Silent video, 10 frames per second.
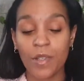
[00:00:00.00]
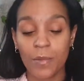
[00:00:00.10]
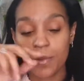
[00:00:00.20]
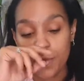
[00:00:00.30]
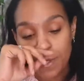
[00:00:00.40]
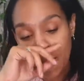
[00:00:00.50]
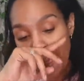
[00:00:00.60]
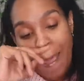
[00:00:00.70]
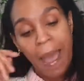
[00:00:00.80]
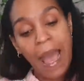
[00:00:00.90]
doubles.
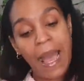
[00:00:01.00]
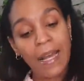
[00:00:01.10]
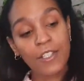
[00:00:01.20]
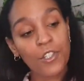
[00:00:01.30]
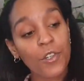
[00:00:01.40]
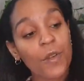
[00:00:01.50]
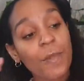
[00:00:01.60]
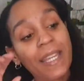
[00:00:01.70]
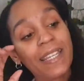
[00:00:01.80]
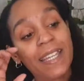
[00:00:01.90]
and you can
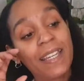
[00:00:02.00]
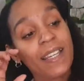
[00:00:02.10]
make it